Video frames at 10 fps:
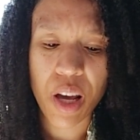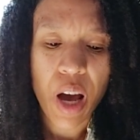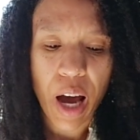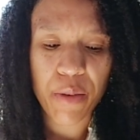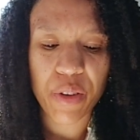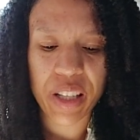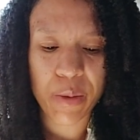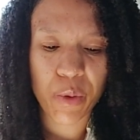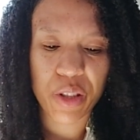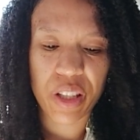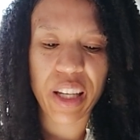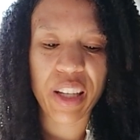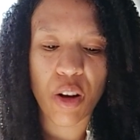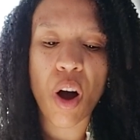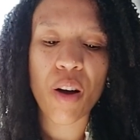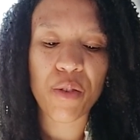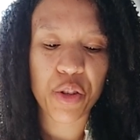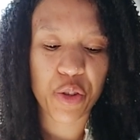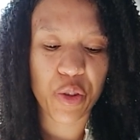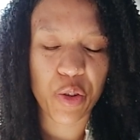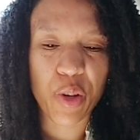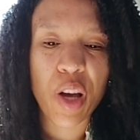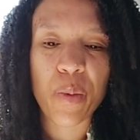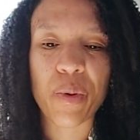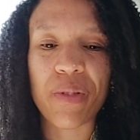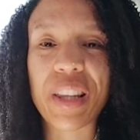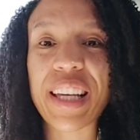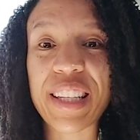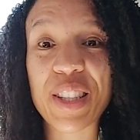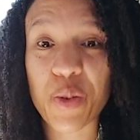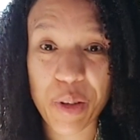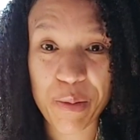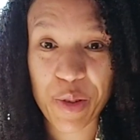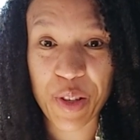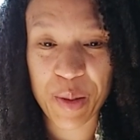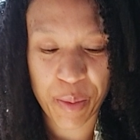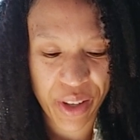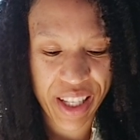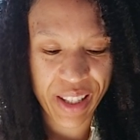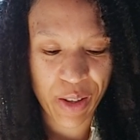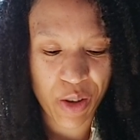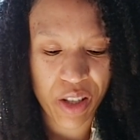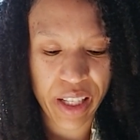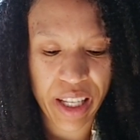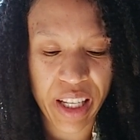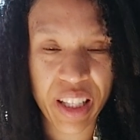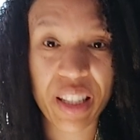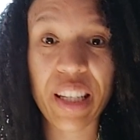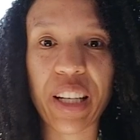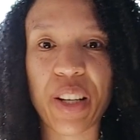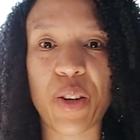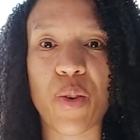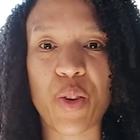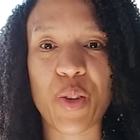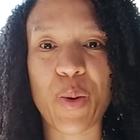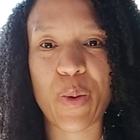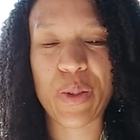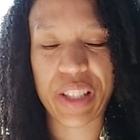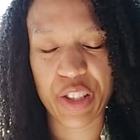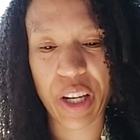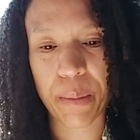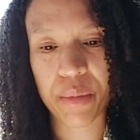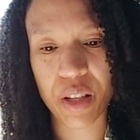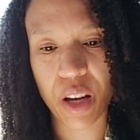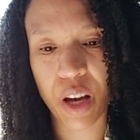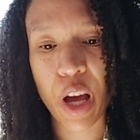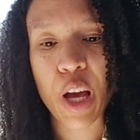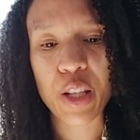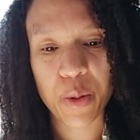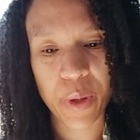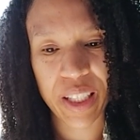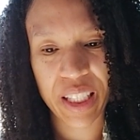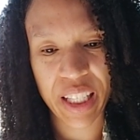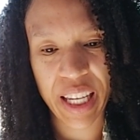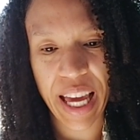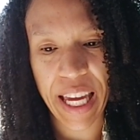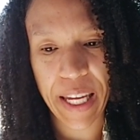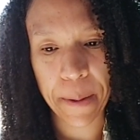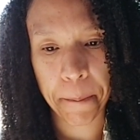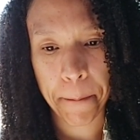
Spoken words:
I really want to encourage you with these scriptures, praise God, in Second Chronicles in chapter 28.